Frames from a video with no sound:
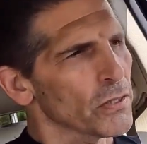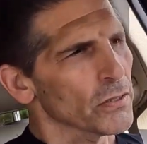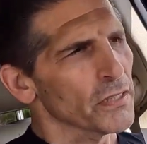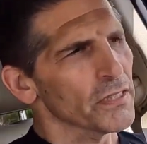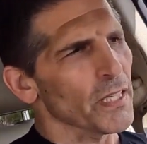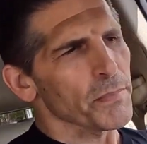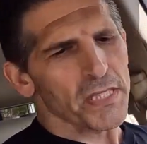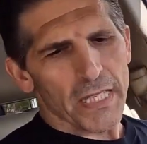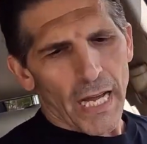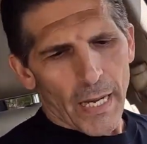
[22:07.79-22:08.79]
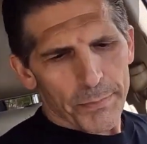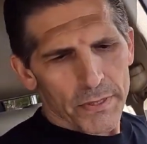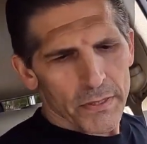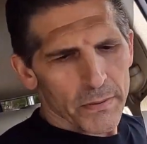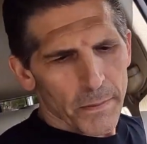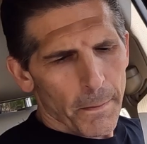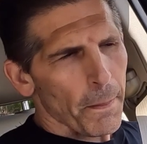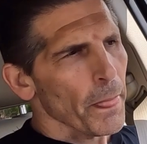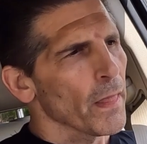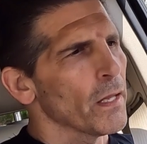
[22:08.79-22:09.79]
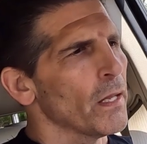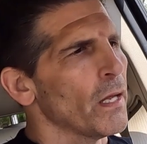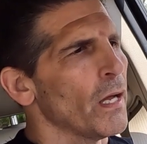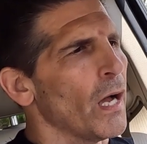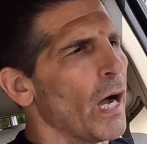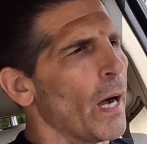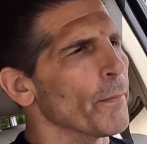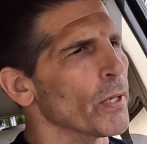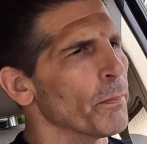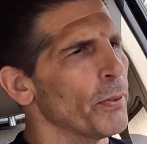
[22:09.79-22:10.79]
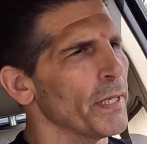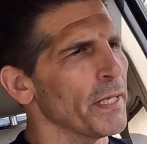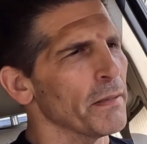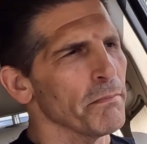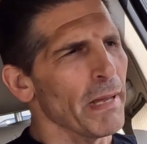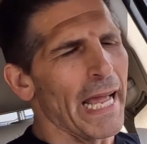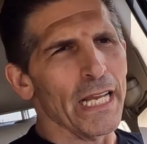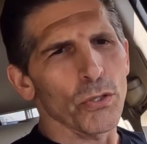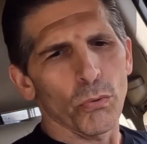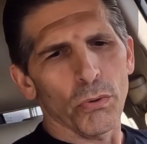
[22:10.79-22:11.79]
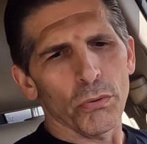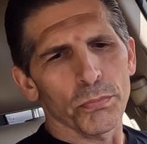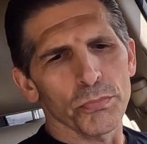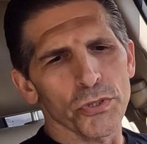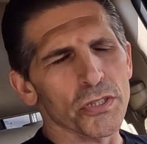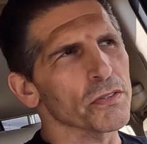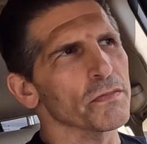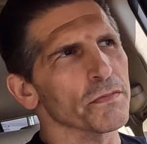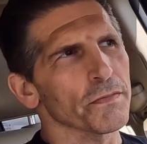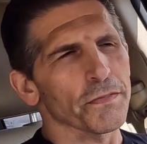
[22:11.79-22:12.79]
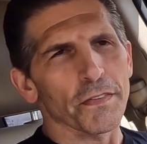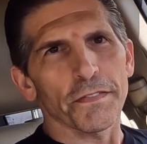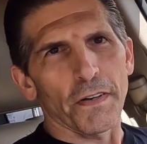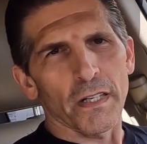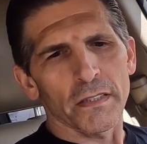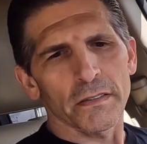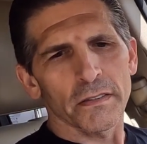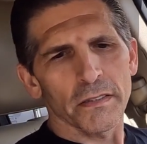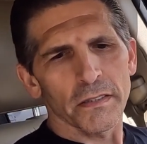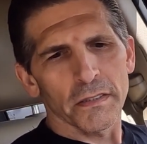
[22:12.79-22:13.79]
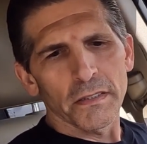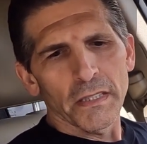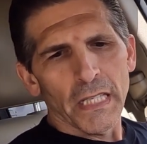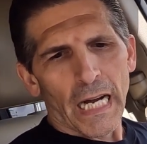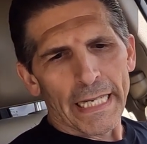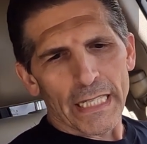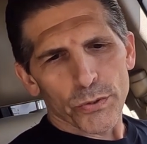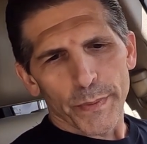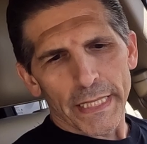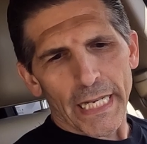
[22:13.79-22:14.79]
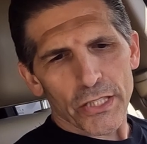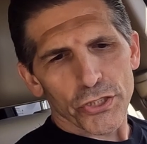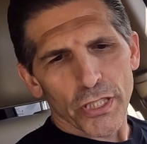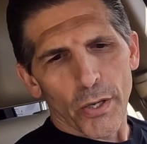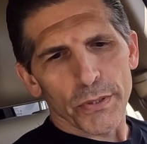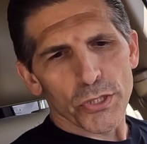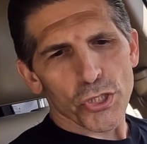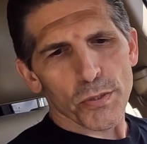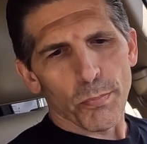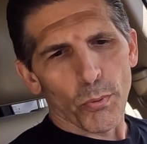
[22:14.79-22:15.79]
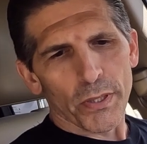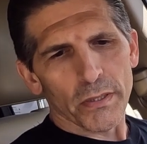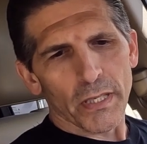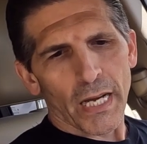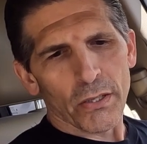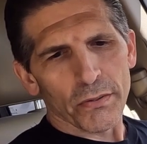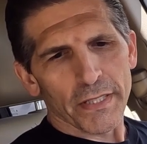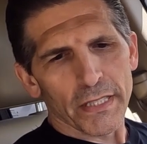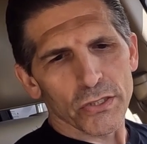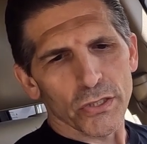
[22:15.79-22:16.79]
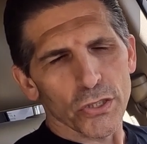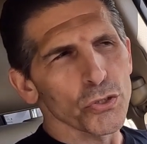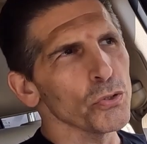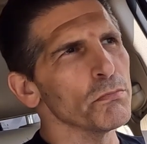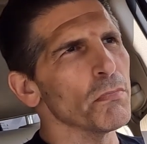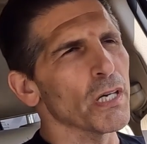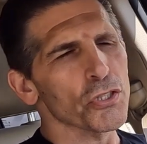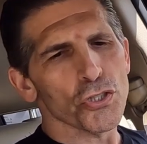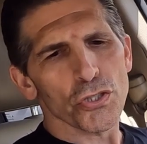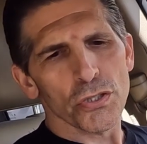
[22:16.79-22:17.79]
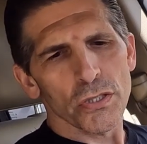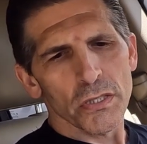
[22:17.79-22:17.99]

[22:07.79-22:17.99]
So since I'm stopped, I'm going to put it in manual just for fun. I guess we can actually go into sport. I don't think it's going to do much.